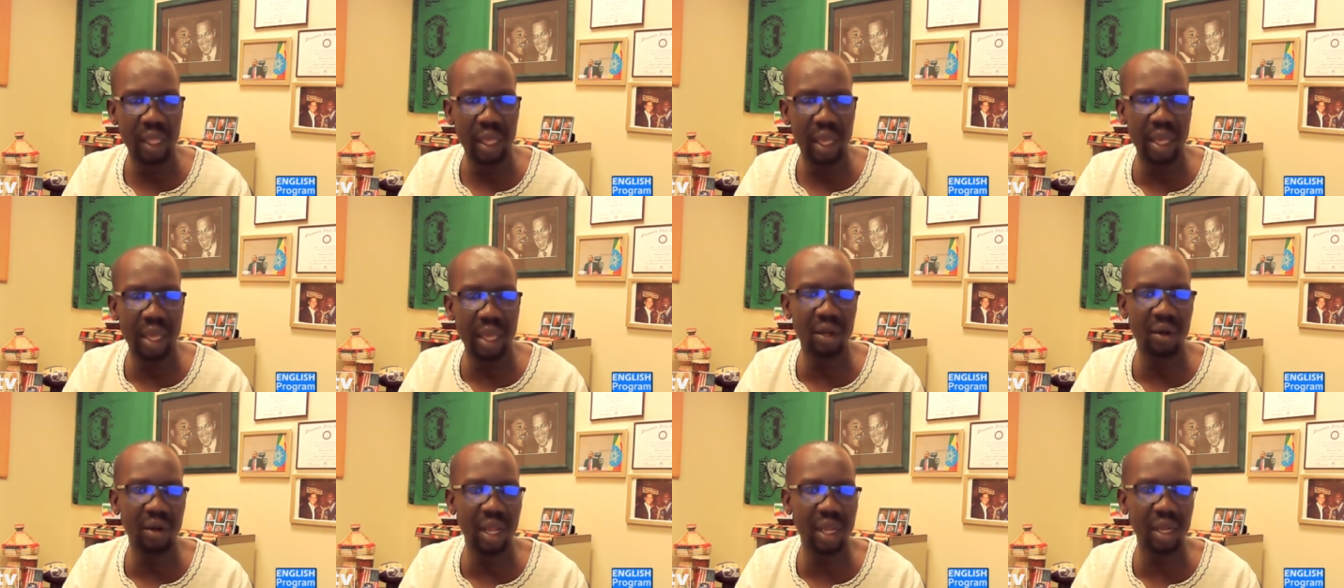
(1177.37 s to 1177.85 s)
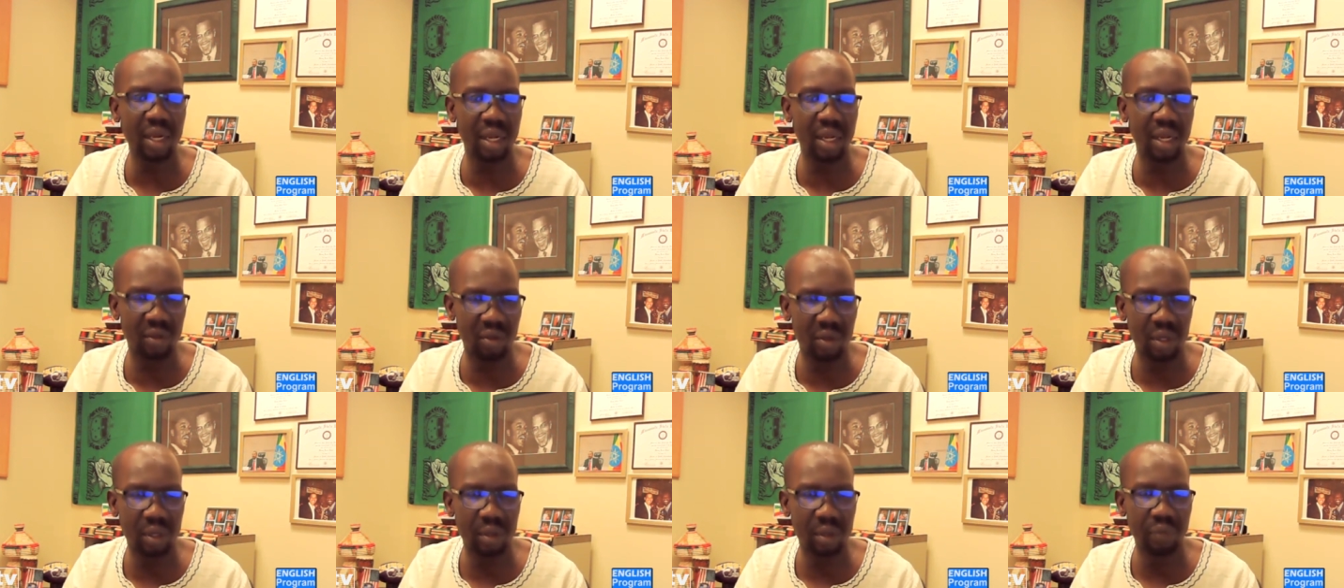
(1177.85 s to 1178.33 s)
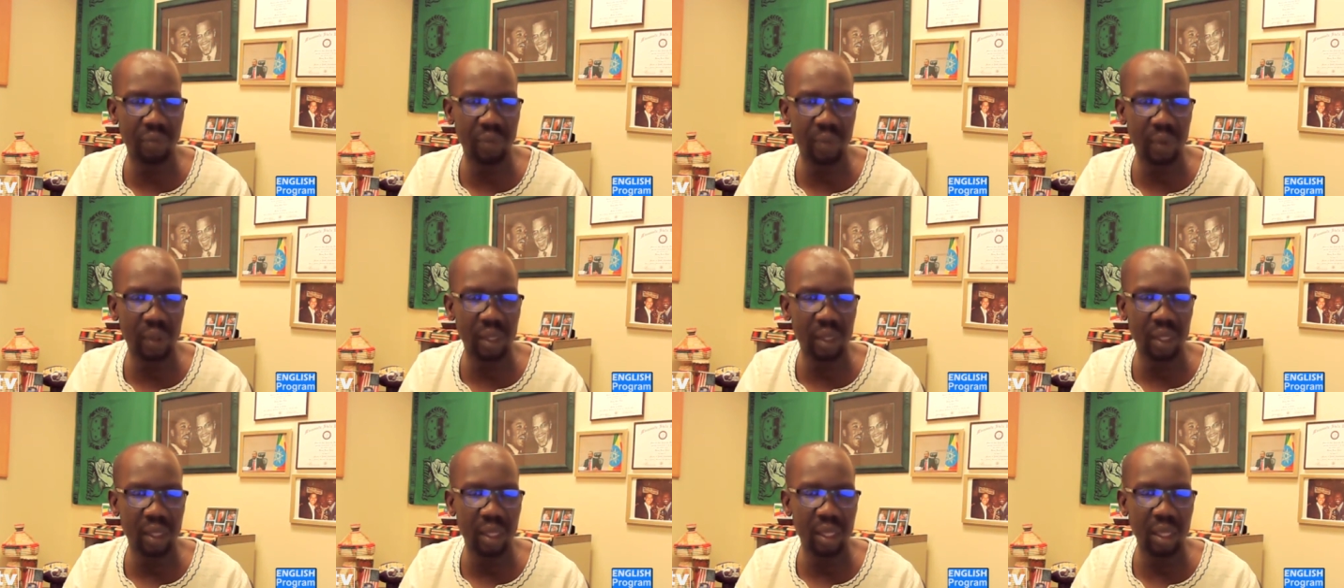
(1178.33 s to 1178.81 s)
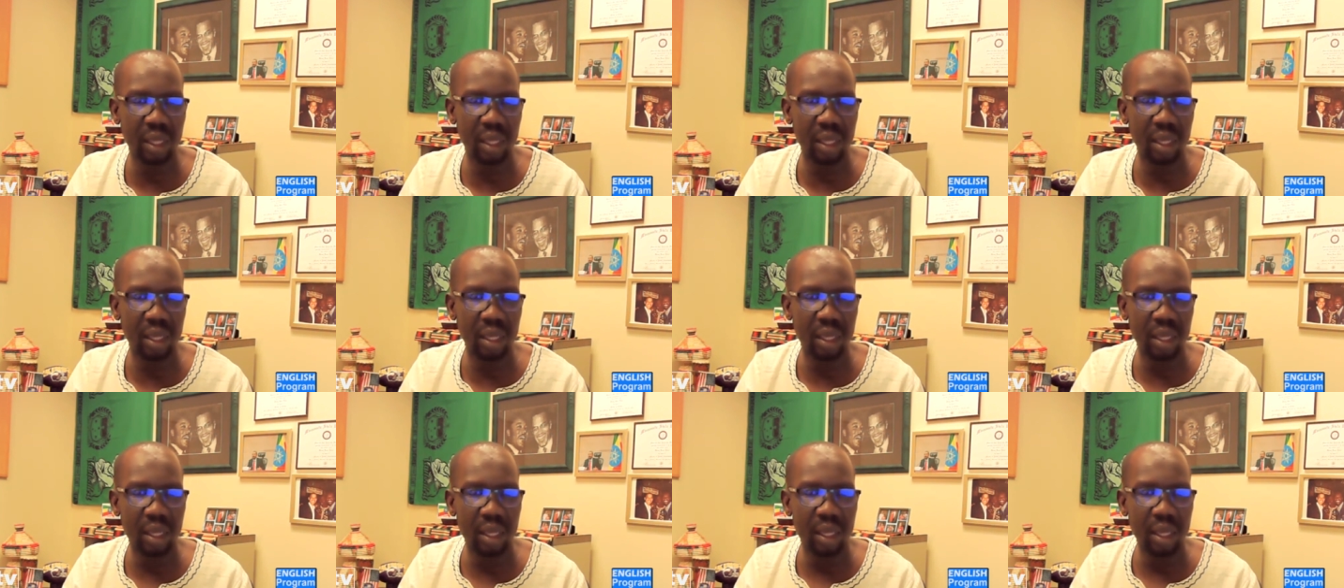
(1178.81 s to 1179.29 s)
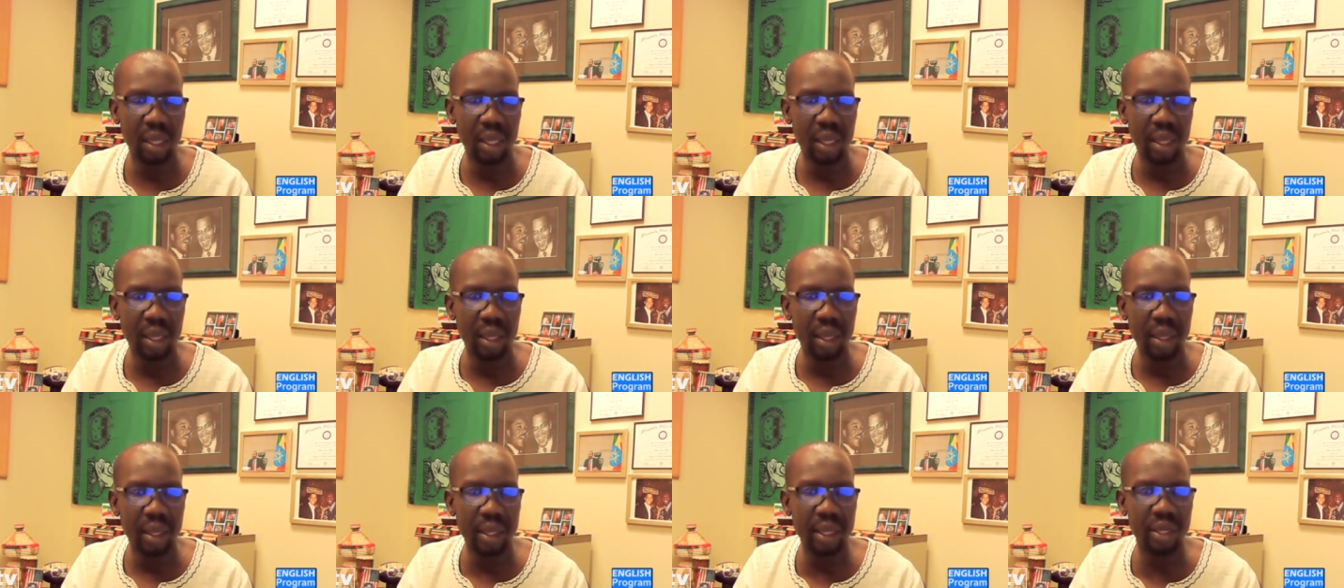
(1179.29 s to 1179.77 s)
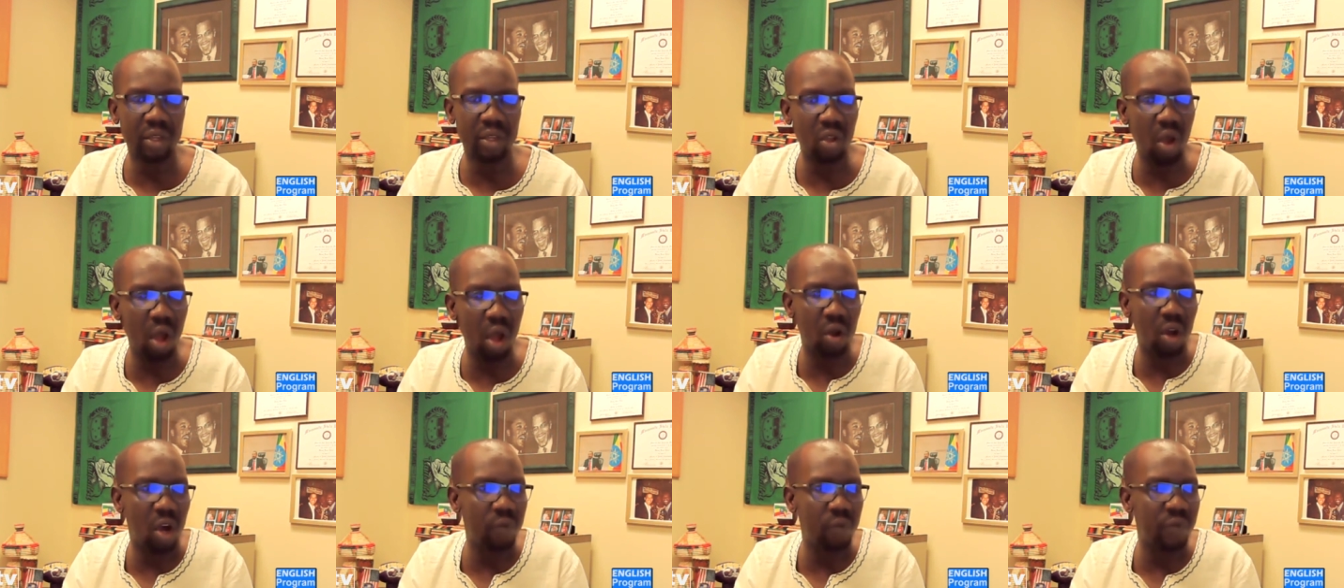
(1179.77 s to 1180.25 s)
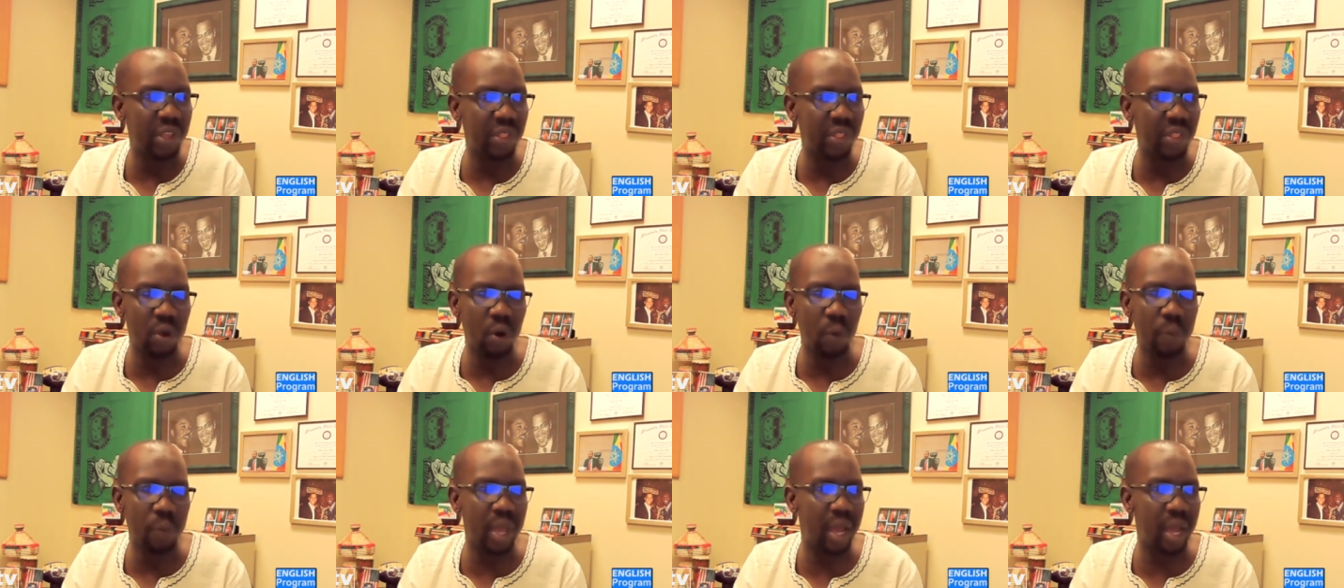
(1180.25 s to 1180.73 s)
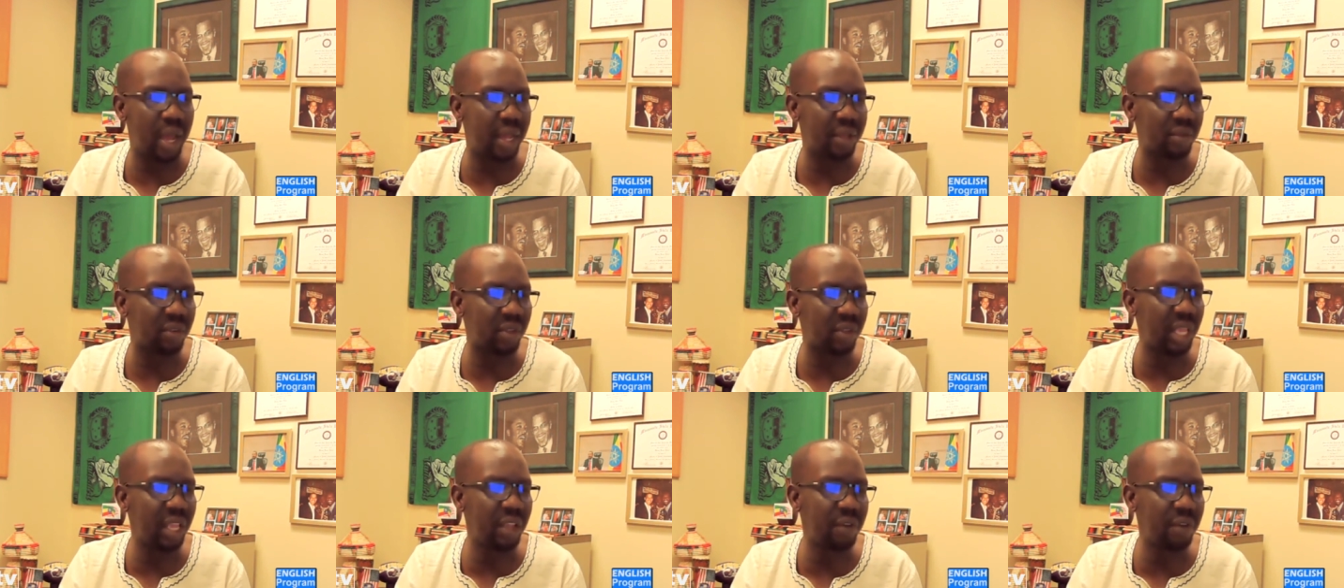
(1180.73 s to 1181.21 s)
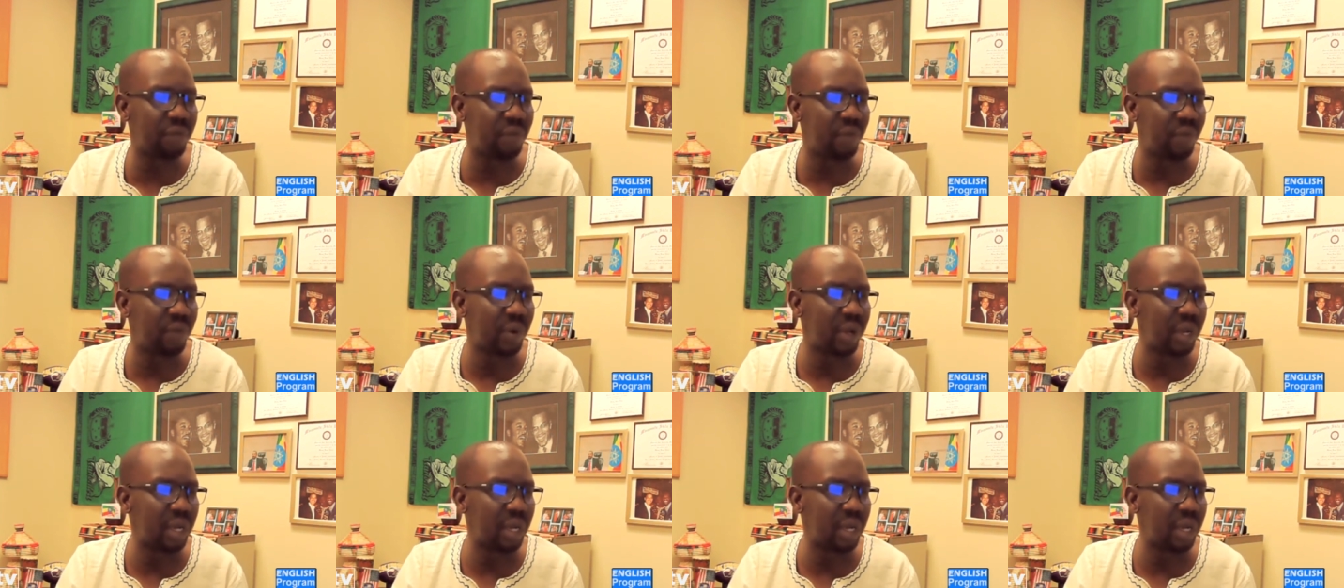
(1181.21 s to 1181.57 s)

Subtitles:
and reckless. He talked of Ethiopia as if